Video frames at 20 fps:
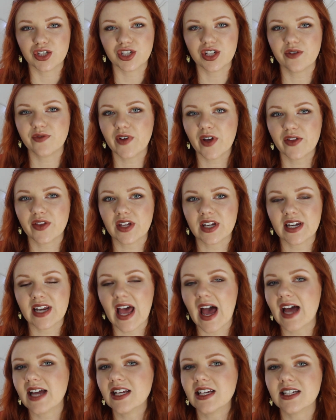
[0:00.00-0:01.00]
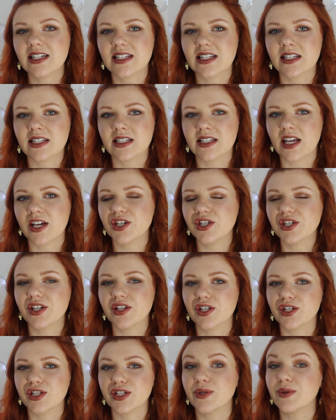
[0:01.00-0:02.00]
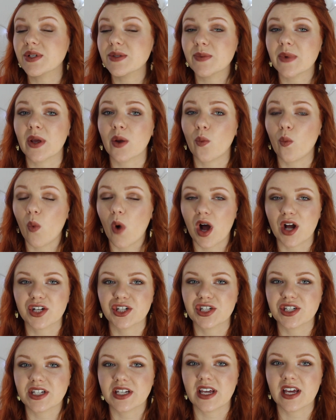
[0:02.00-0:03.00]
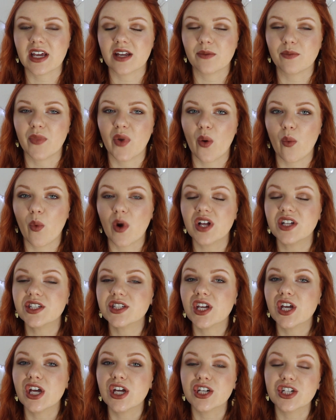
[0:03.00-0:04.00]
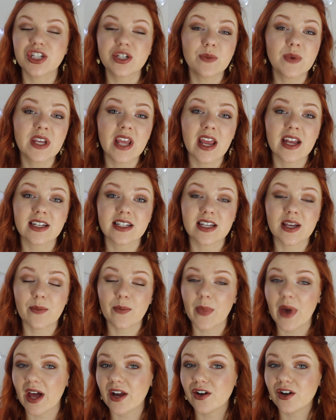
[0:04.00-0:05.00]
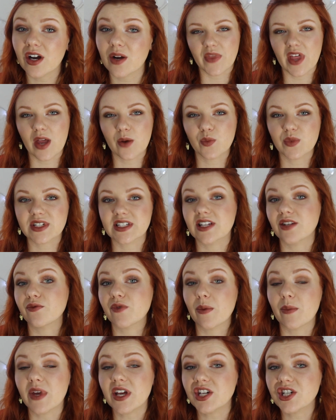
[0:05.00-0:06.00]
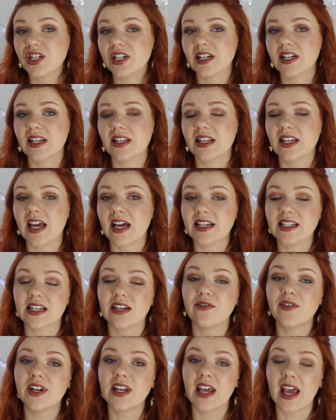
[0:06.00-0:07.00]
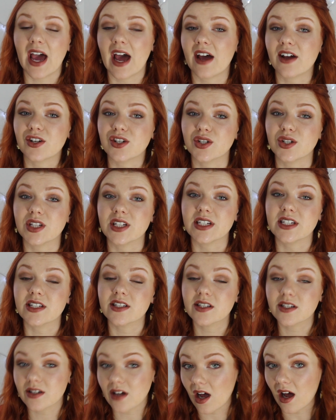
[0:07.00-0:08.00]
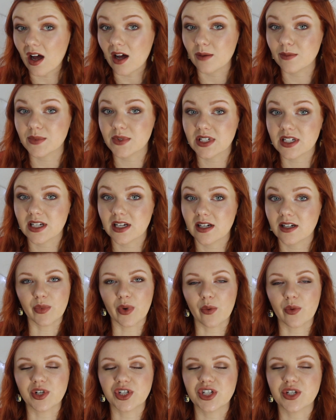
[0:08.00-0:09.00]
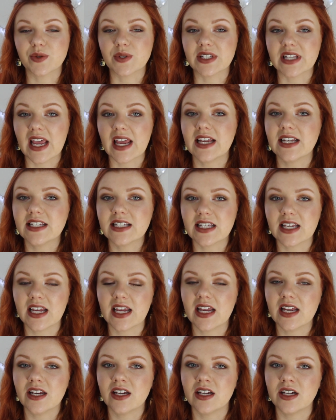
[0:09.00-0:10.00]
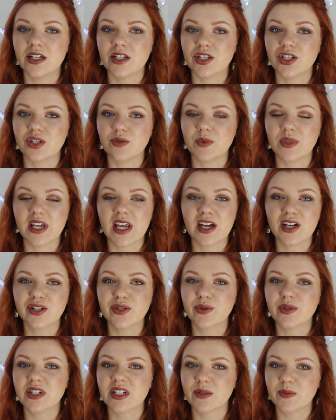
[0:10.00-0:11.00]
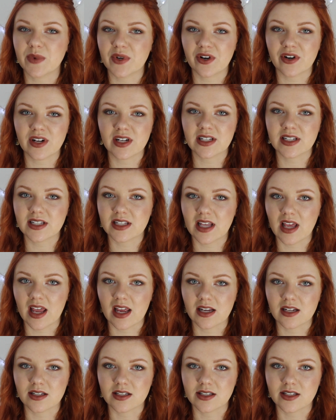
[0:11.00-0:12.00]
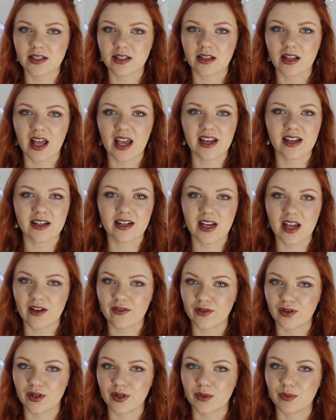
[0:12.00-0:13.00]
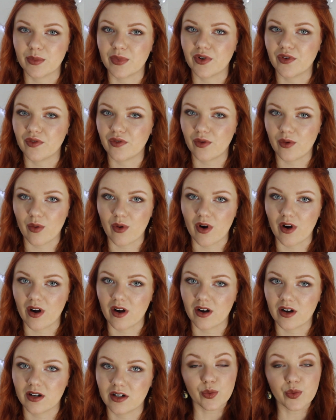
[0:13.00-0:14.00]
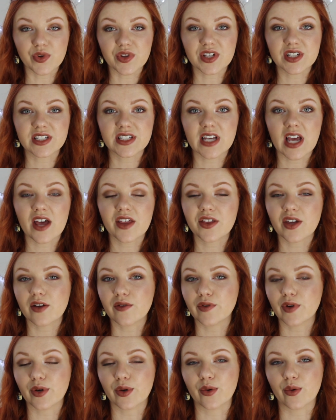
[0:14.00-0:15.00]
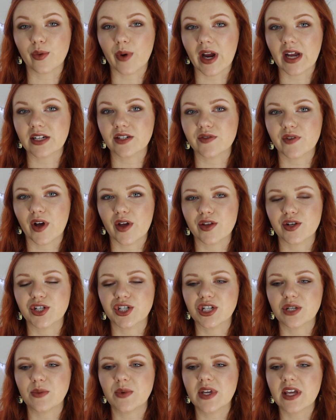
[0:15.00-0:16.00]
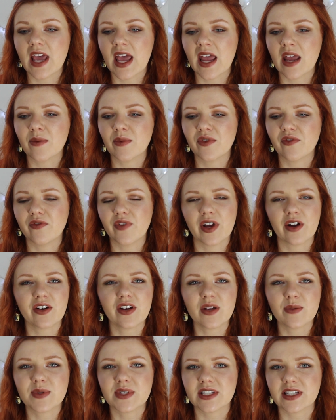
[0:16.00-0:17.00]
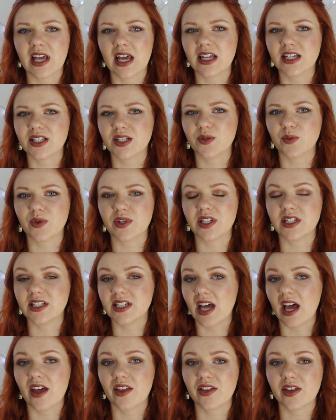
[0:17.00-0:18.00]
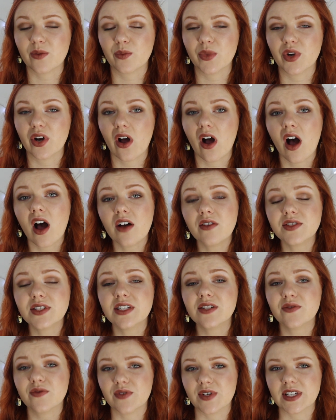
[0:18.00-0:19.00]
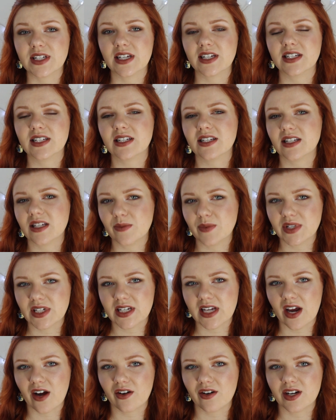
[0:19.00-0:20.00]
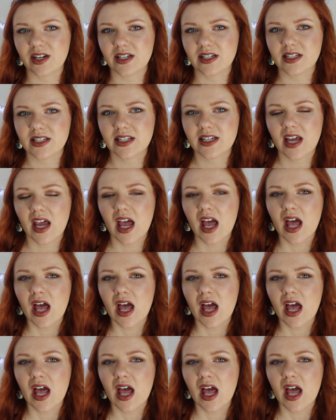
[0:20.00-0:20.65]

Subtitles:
She felt the nagging sensation that she was being watched again, but once she began to get better and was in remission, the activity actually stopped. But when she was 18, she began to experience things like never before. With the death of her grandfather, she became very obsessed with death and would often visit cemeteries.